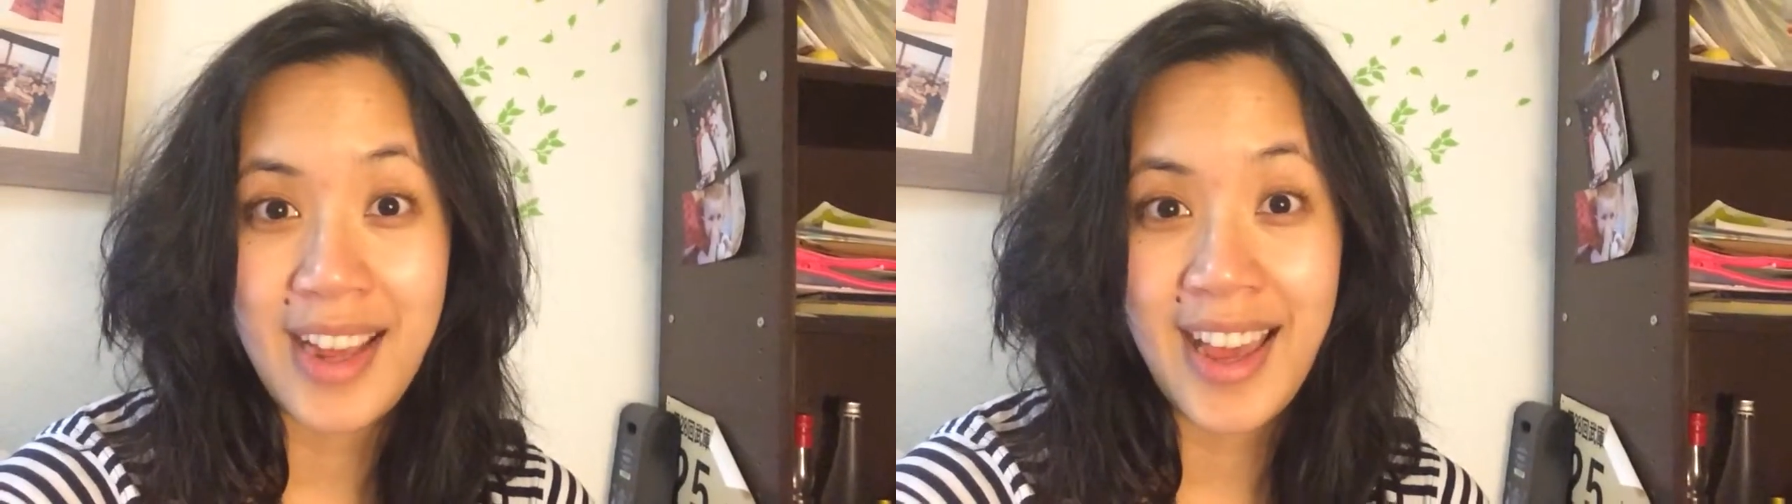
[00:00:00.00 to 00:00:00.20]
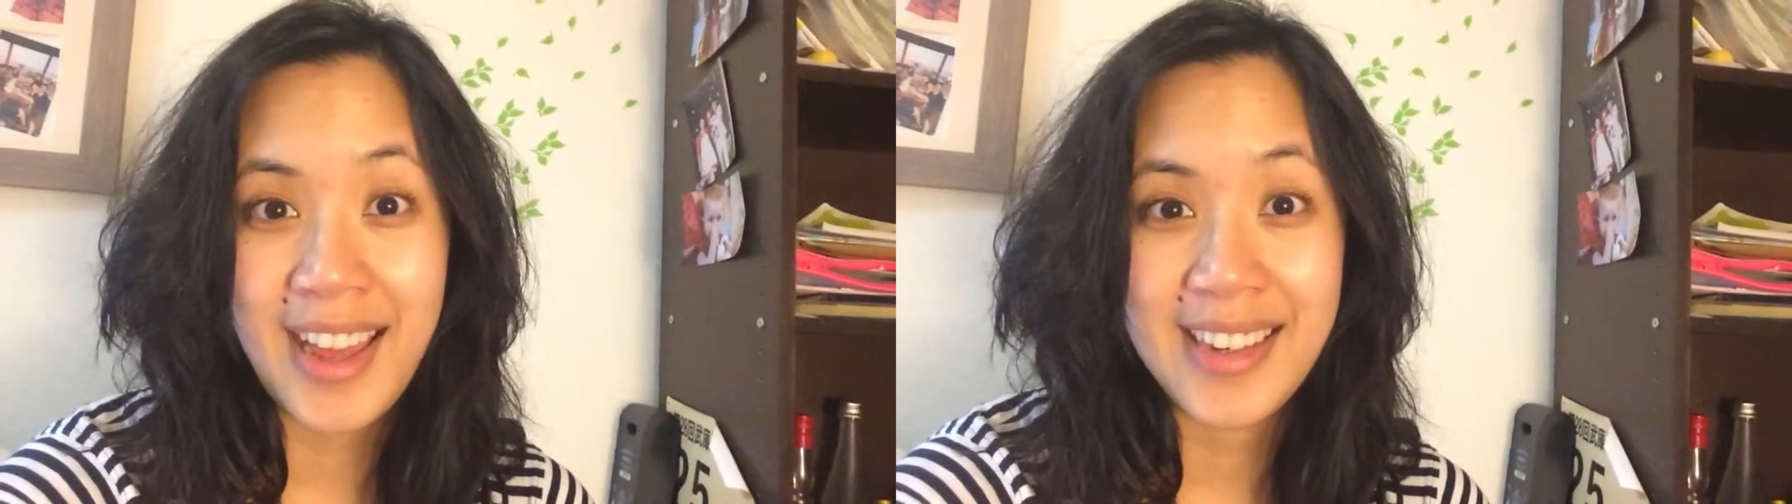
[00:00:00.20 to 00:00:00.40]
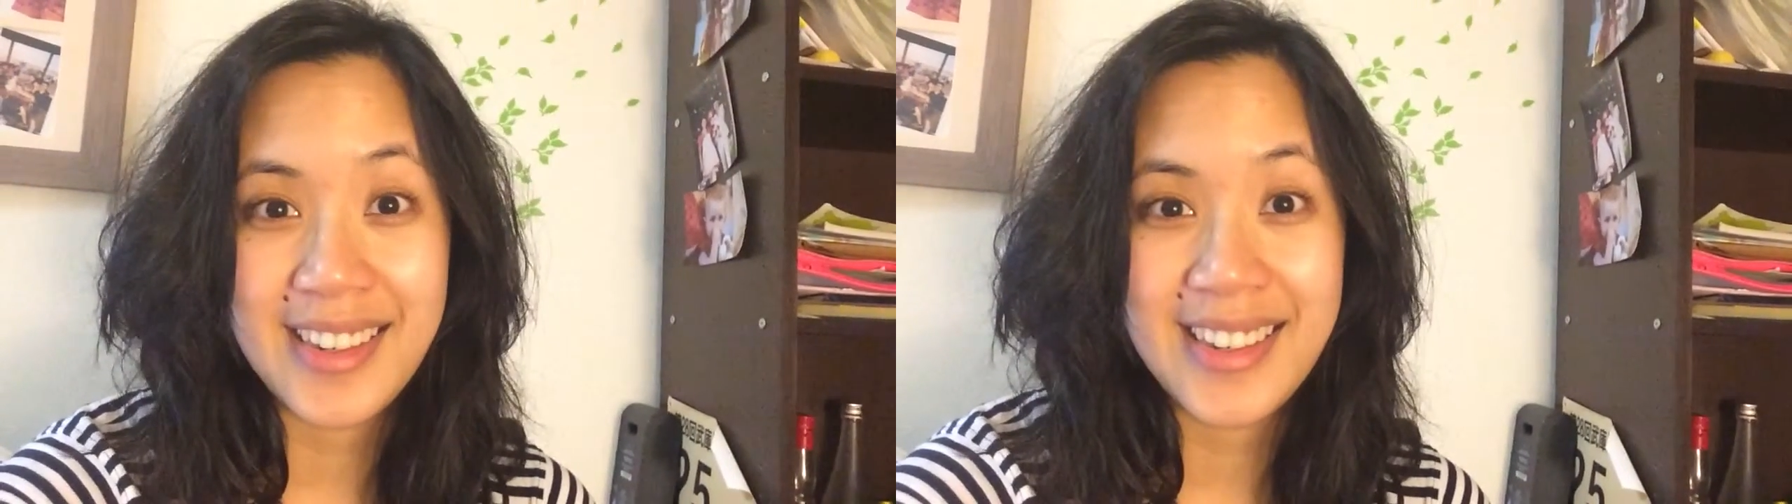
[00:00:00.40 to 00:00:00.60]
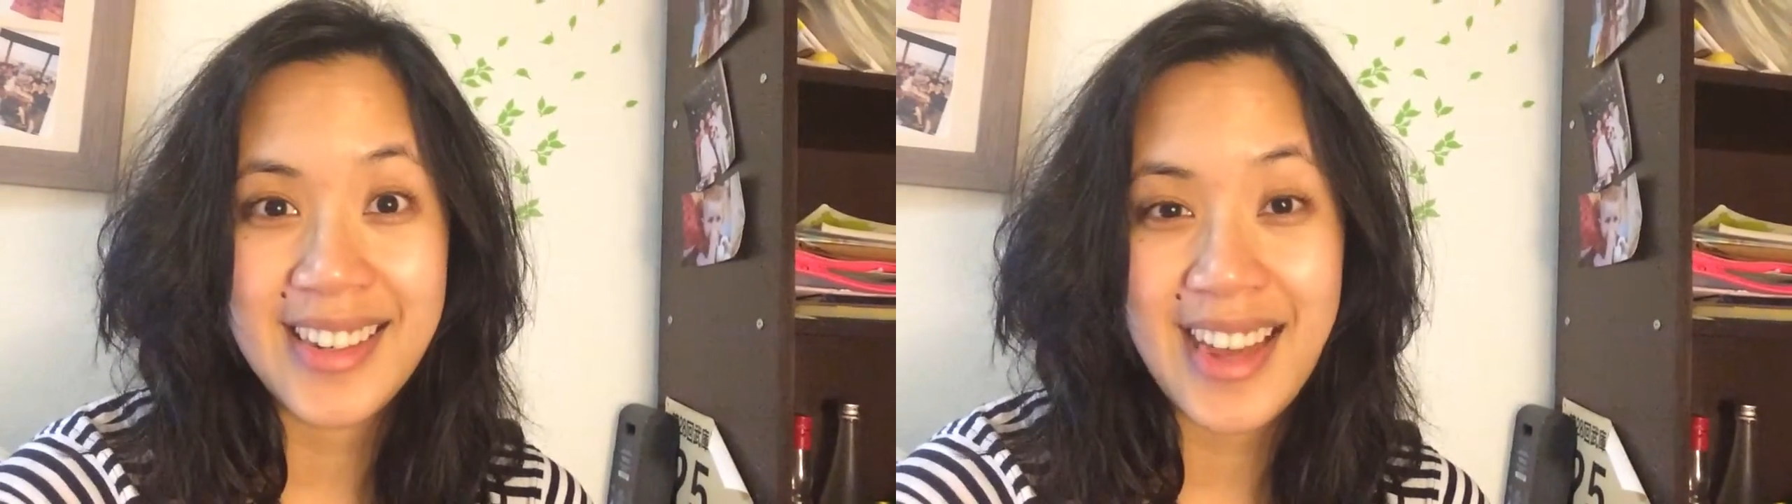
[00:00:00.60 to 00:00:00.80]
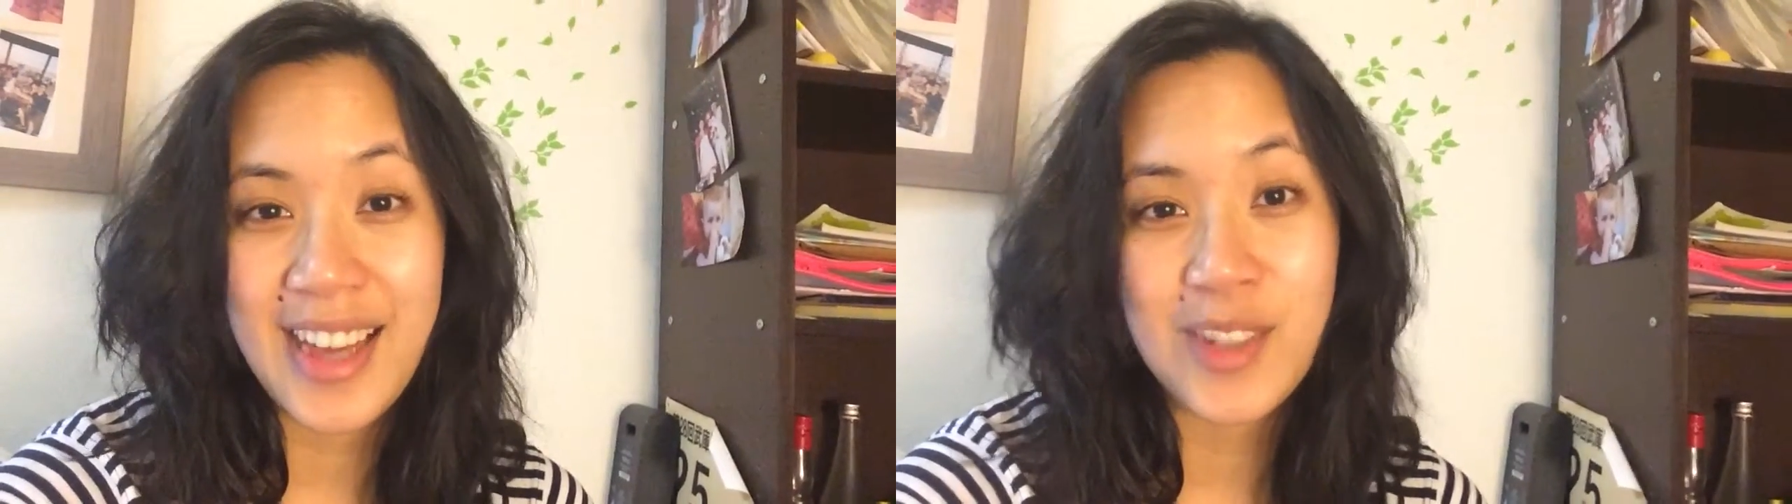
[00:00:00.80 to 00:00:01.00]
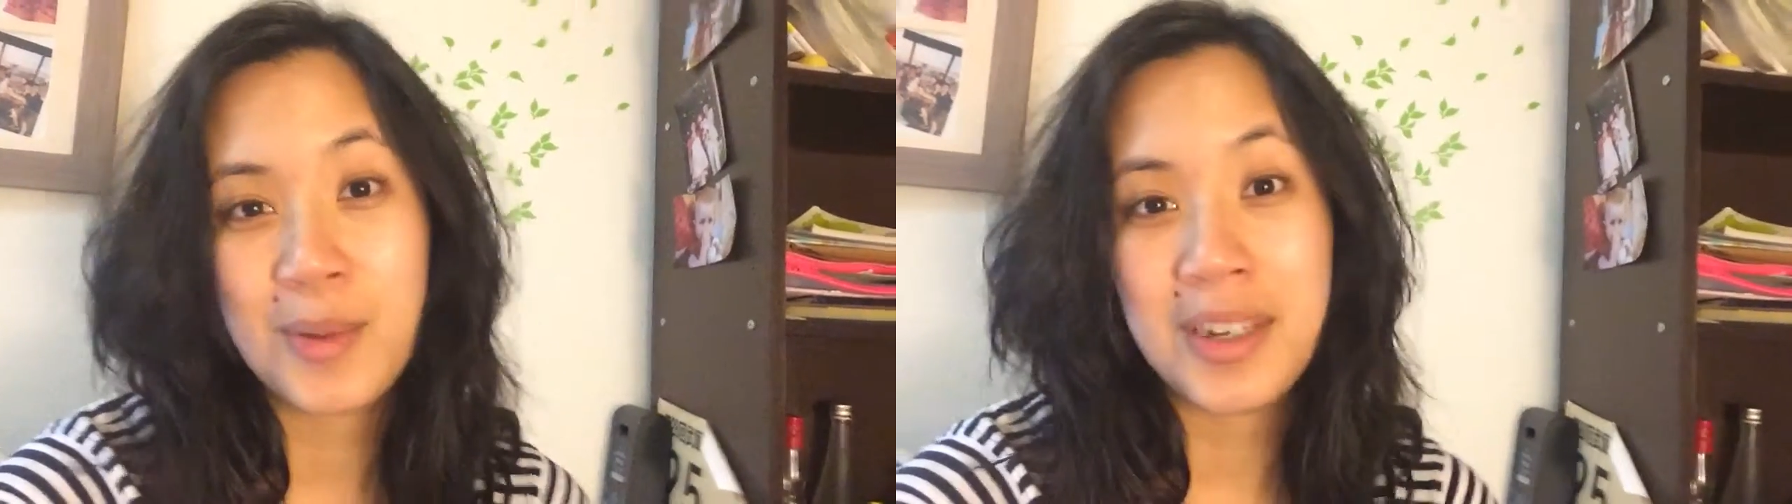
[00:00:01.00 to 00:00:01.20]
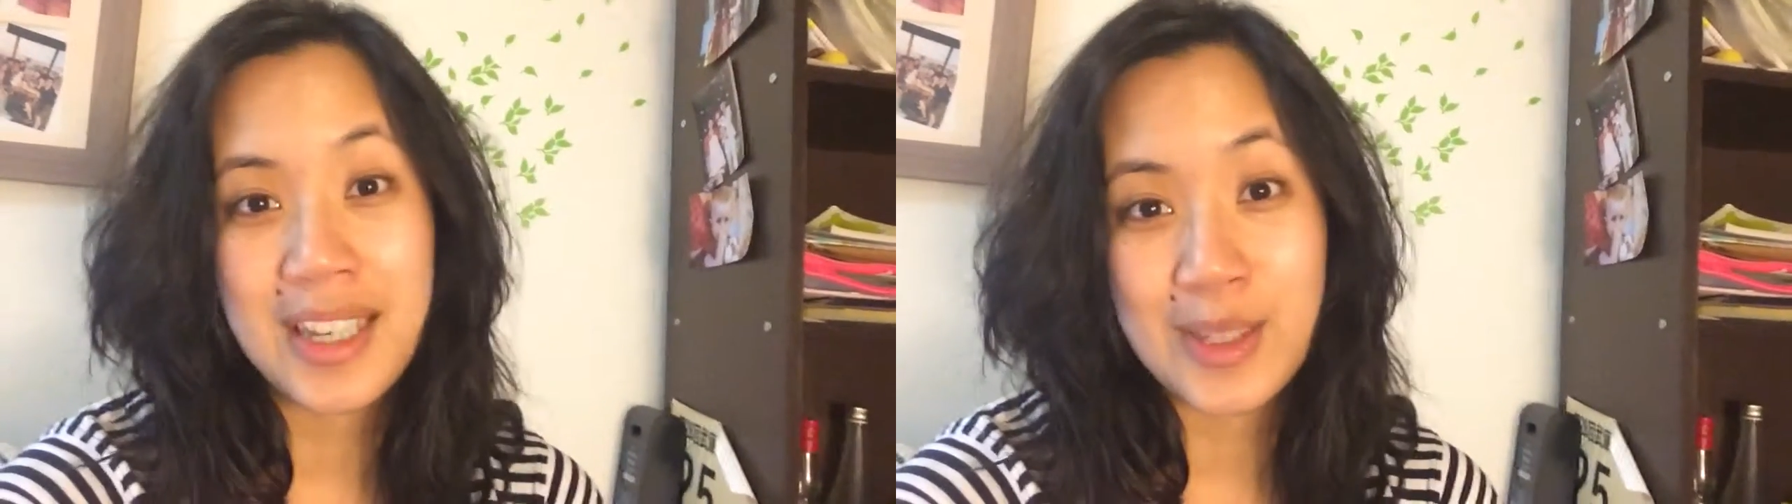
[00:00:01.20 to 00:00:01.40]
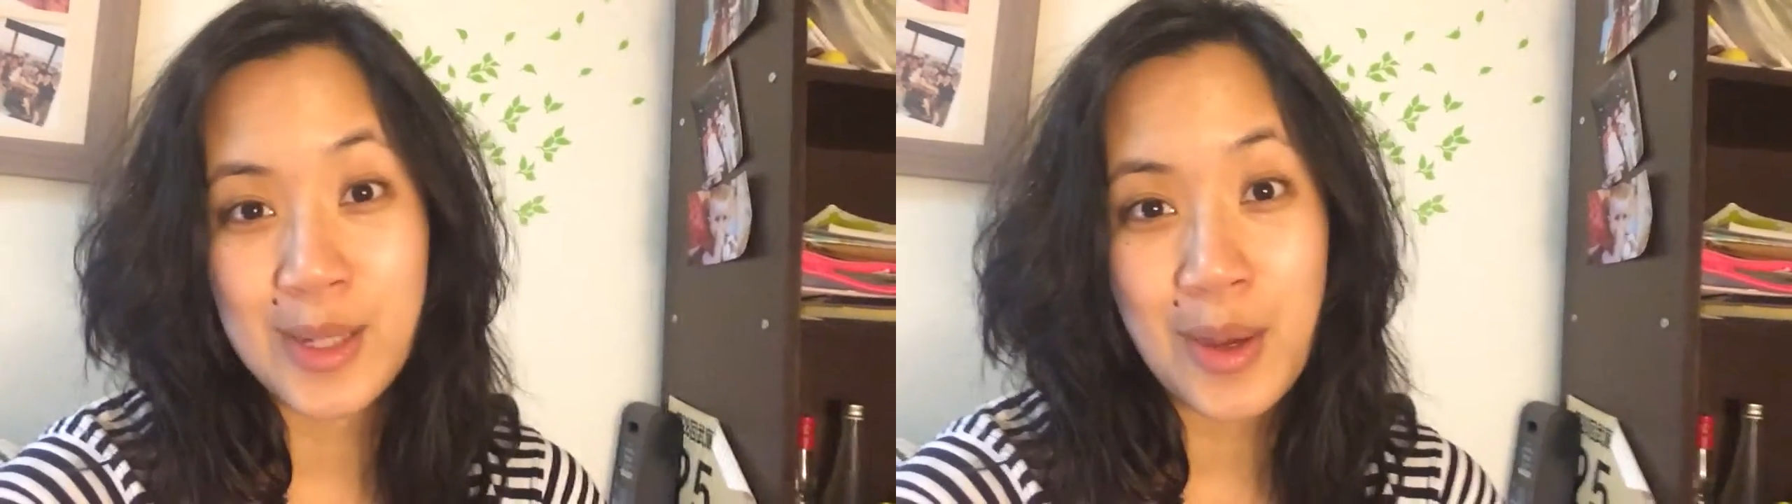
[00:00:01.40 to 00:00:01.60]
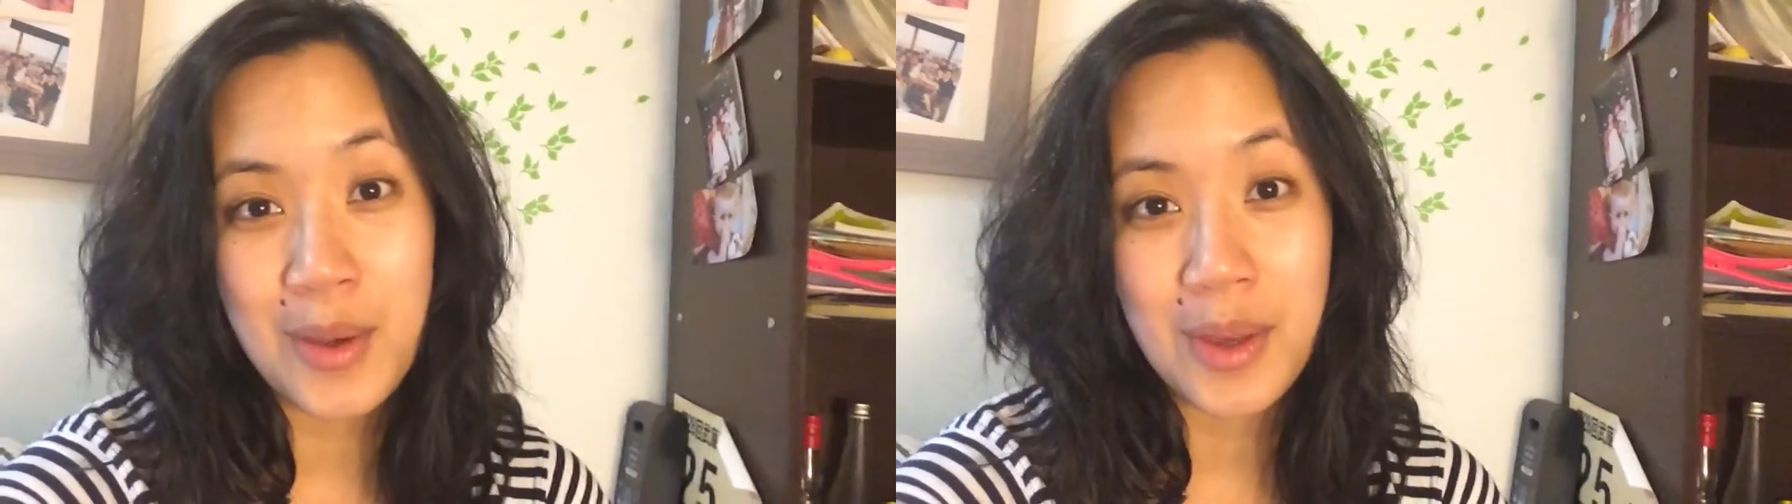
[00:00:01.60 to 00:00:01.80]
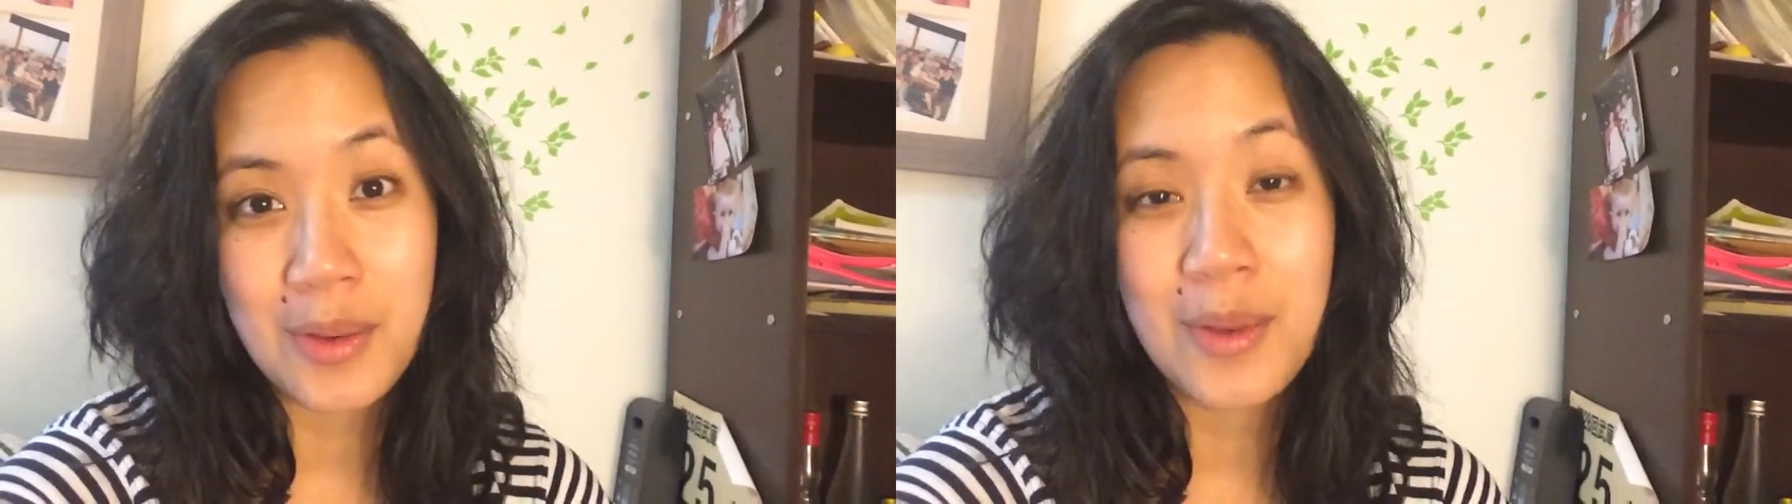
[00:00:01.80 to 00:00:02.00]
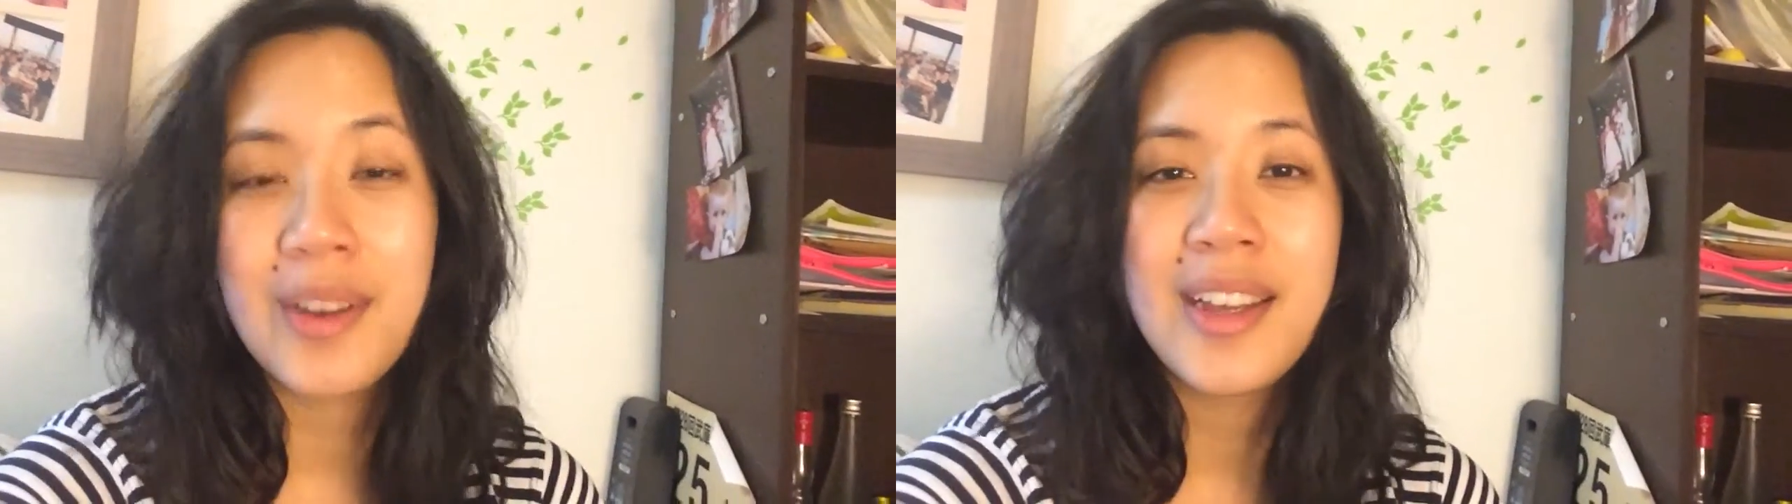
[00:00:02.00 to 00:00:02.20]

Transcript: and I just want to get to know you.